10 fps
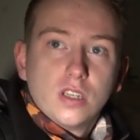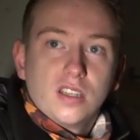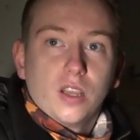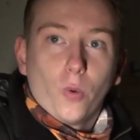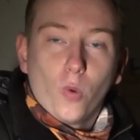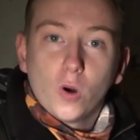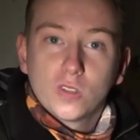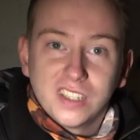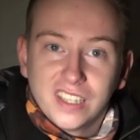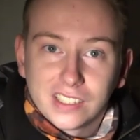they
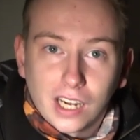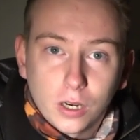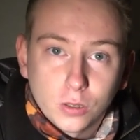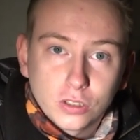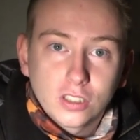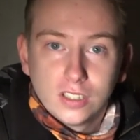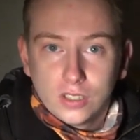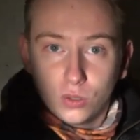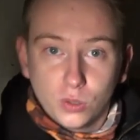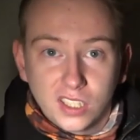walked in this house,
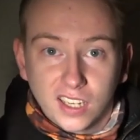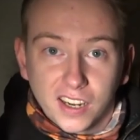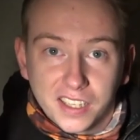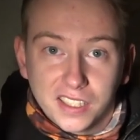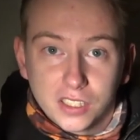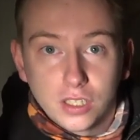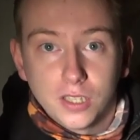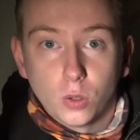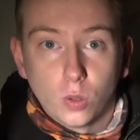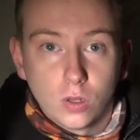took the guy in this
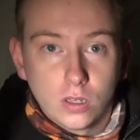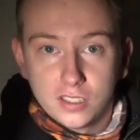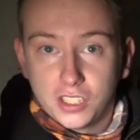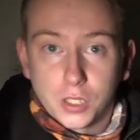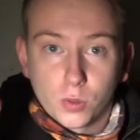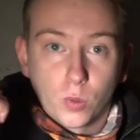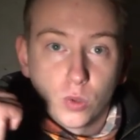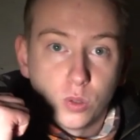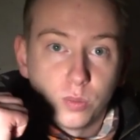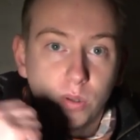little secret
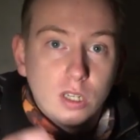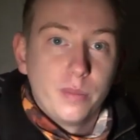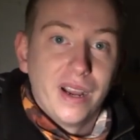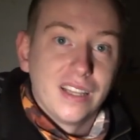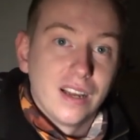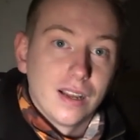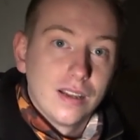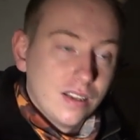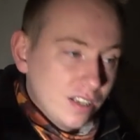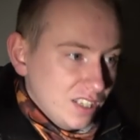room back there,
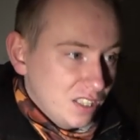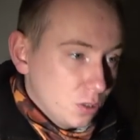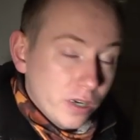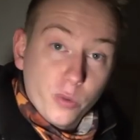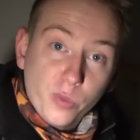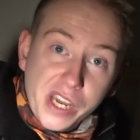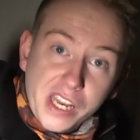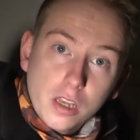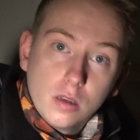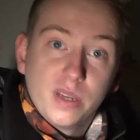they took him with
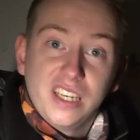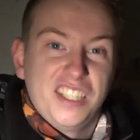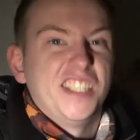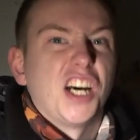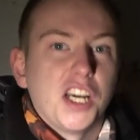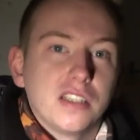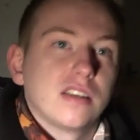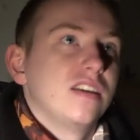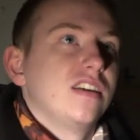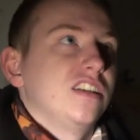him and he died.
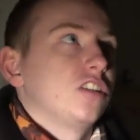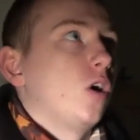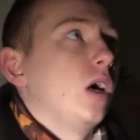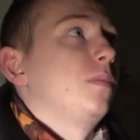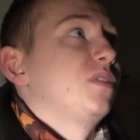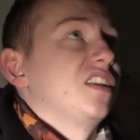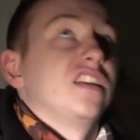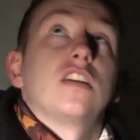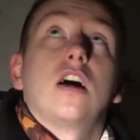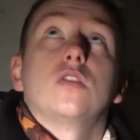This all happened in
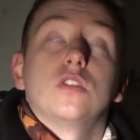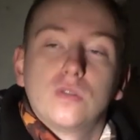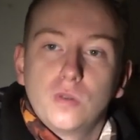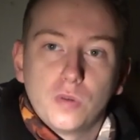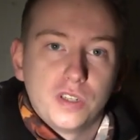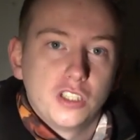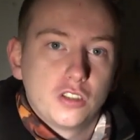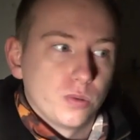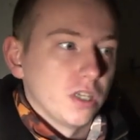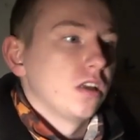this house. It's full of
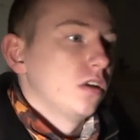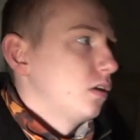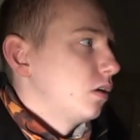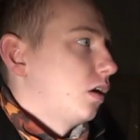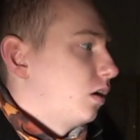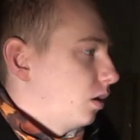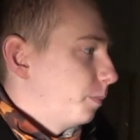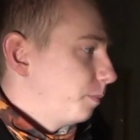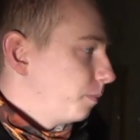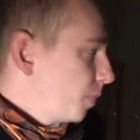history. Um,